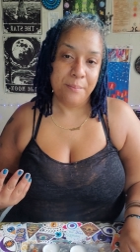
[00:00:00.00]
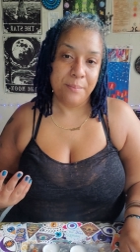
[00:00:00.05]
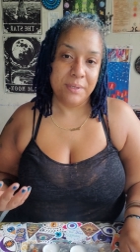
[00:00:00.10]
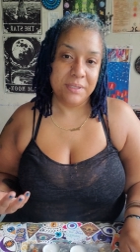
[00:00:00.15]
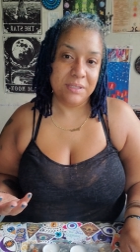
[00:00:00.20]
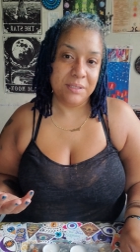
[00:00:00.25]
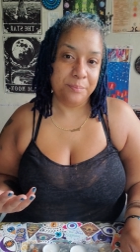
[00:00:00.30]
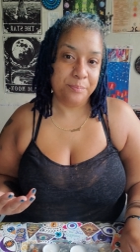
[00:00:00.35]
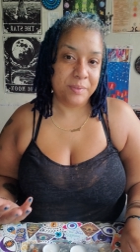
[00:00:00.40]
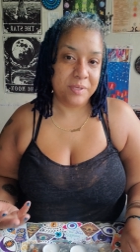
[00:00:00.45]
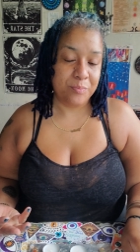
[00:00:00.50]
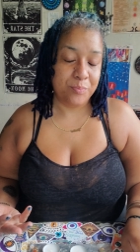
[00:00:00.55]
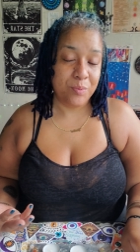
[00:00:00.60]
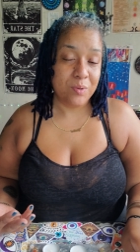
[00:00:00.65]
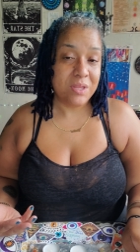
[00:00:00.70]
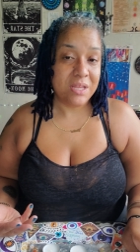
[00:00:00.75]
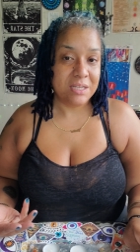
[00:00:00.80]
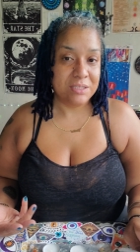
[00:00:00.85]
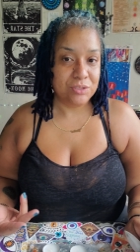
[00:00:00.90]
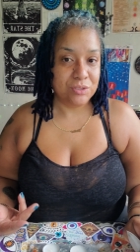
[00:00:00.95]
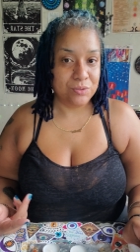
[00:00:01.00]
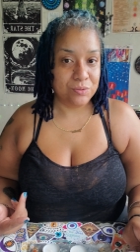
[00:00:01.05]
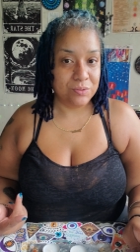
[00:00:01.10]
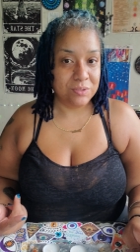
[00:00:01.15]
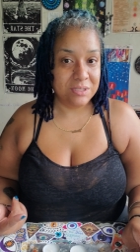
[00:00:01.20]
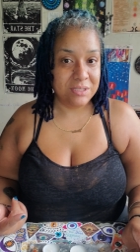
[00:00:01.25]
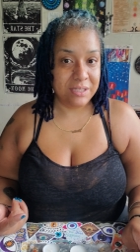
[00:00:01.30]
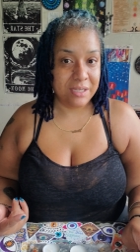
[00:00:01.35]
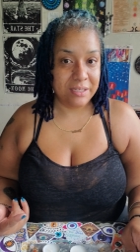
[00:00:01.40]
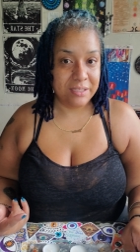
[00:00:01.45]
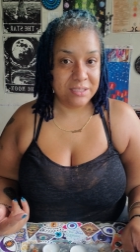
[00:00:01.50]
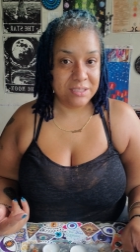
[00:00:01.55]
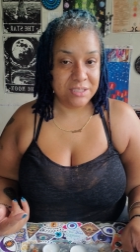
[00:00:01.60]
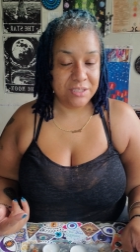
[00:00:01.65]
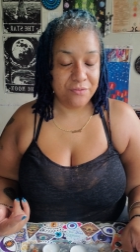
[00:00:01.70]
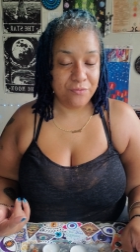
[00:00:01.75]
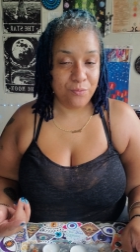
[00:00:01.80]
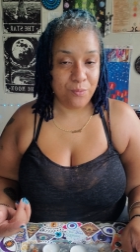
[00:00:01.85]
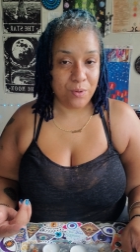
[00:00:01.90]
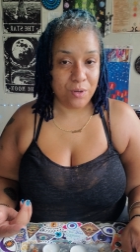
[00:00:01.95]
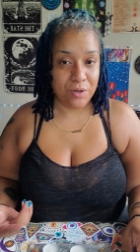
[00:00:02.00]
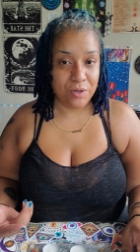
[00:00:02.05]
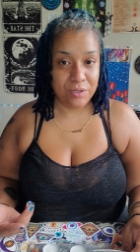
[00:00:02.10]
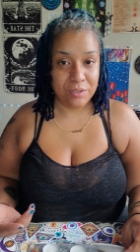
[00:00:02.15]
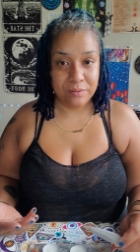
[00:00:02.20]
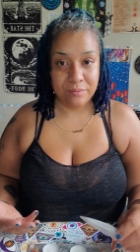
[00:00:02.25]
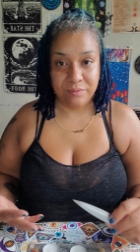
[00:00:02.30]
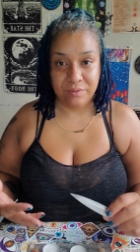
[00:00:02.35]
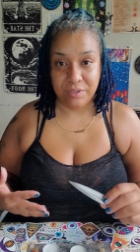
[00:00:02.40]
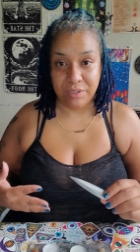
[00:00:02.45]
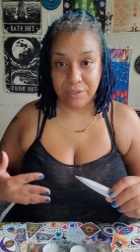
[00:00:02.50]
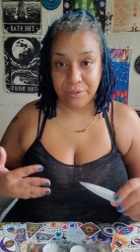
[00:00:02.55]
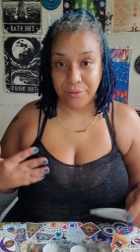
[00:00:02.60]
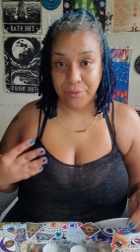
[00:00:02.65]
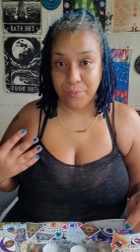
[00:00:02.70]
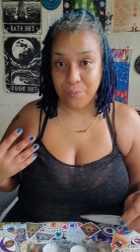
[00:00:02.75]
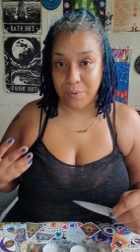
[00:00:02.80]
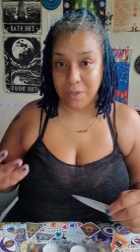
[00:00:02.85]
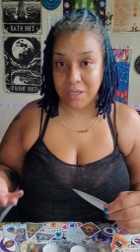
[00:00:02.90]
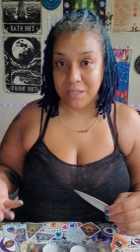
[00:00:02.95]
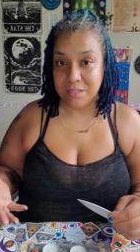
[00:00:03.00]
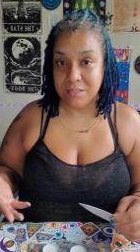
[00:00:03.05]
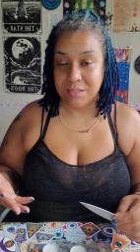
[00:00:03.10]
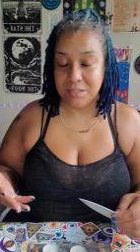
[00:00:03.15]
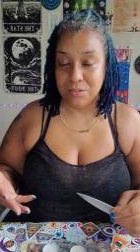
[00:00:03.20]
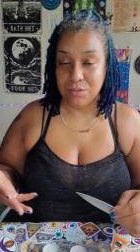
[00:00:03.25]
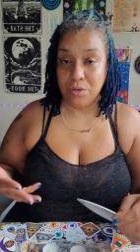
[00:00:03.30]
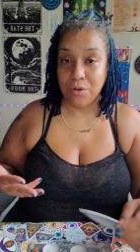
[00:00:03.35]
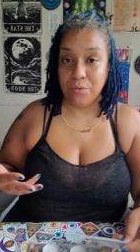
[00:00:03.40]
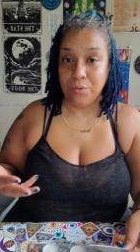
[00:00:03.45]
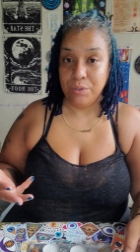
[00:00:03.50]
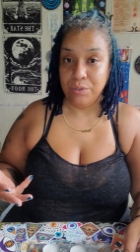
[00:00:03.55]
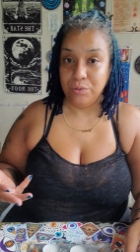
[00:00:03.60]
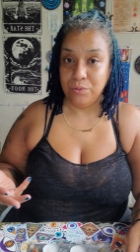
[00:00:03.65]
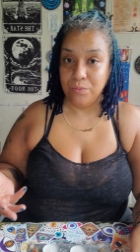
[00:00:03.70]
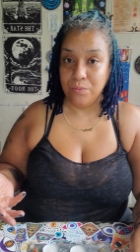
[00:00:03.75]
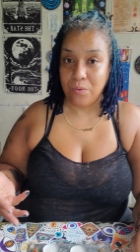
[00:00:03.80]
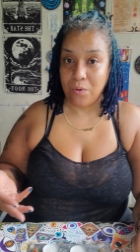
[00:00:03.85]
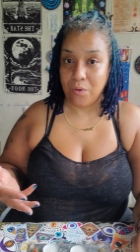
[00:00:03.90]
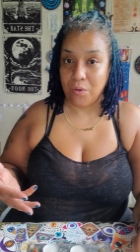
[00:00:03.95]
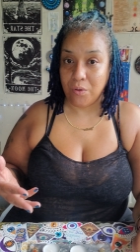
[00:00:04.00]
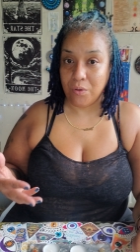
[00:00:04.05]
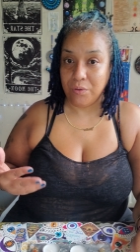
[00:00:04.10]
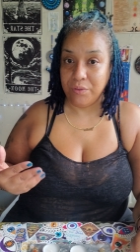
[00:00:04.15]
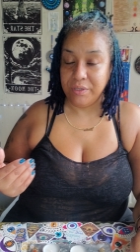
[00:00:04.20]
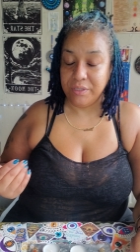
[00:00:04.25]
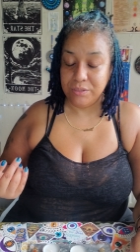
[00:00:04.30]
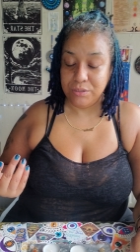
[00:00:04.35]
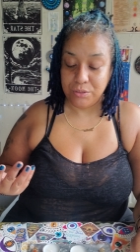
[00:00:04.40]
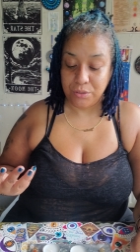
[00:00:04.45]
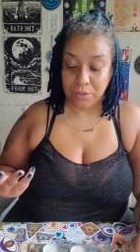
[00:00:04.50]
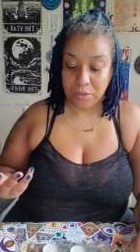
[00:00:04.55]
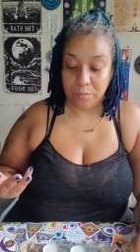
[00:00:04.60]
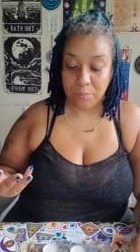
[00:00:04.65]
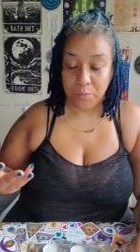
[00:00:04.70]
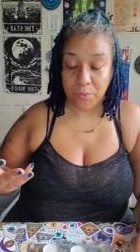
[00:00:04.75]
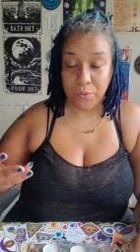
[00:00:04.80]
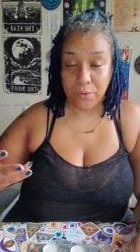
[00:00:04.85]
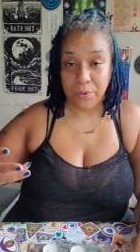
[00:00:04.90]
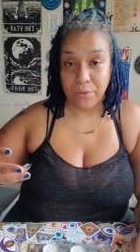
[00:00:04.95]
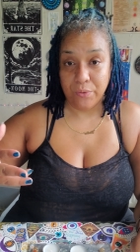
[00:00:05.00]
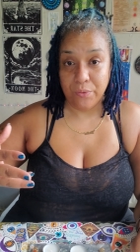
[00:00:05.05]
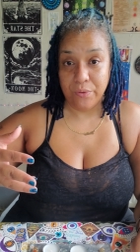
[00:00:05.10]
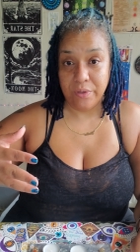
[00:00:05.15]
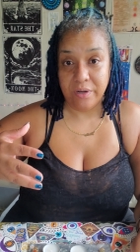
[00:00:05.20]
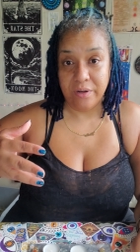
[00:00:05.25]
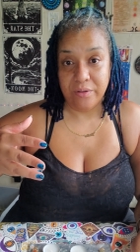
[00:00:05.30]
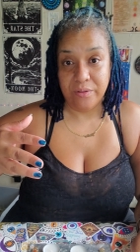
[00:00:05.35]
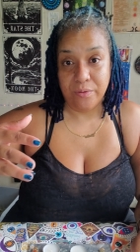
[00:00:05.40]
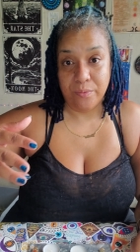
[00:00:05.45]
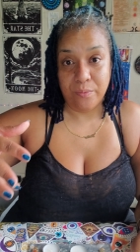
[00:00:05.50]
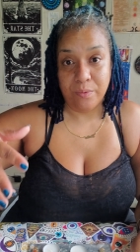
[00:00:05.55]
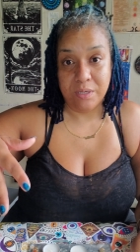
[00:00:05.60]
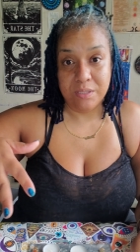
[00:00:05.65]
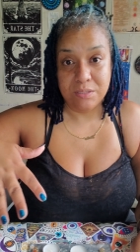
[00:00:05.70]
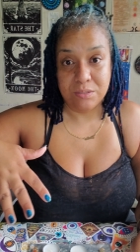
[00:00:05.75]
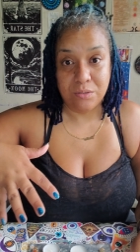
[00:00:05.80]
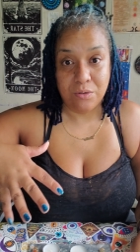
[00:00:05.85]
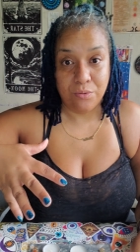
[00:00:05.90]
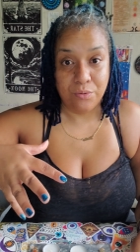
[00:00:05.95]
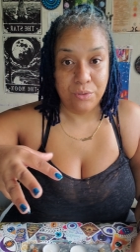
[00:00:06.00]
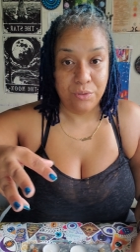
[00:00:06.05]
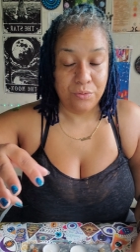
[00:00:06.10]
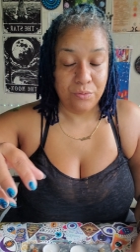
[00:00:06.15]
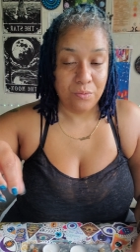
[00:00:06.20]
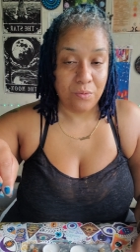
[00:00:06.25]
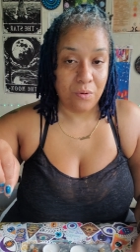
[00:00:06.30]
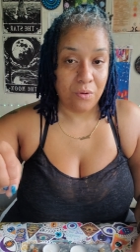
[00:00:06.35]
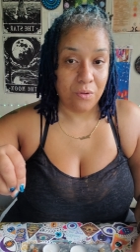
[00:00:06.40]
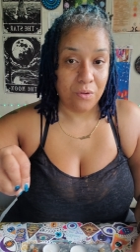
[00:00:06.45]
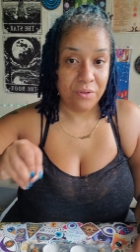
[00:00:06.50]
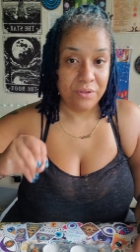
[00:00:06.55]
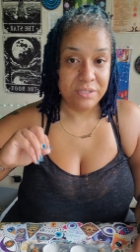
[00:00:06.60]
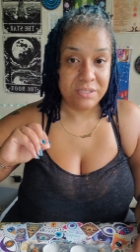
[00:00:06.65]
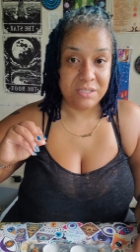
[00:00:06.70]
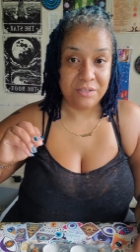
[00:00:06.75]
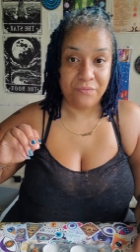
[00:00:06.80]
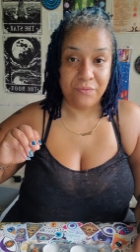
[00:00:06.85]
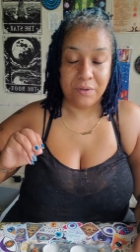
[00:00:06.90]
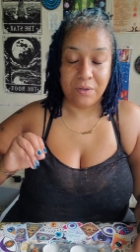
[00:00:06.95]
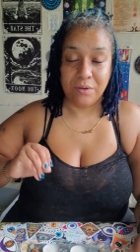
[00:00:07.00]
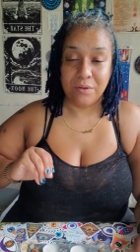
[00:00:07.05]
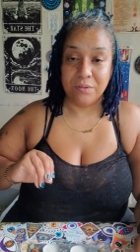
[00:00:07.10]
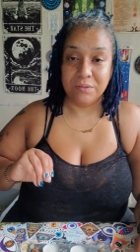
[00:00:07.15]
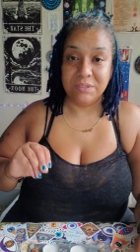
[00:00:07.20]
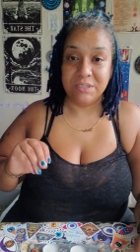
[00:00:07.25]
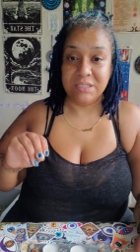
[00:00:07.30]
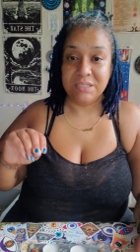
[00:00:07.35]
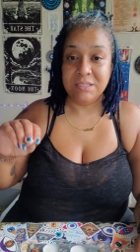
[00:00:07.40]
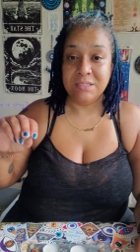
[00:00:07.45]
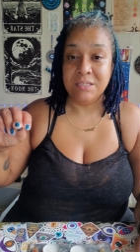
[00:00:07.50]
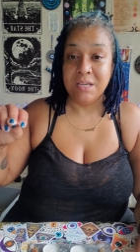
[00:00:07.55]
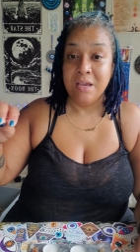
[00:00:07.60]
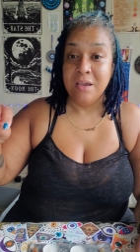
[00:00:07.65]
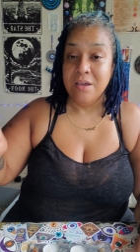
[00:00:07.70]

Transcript: But the people that do the negative work, they're the ones going through all the turmoil. They're the ones going through all the difficulties.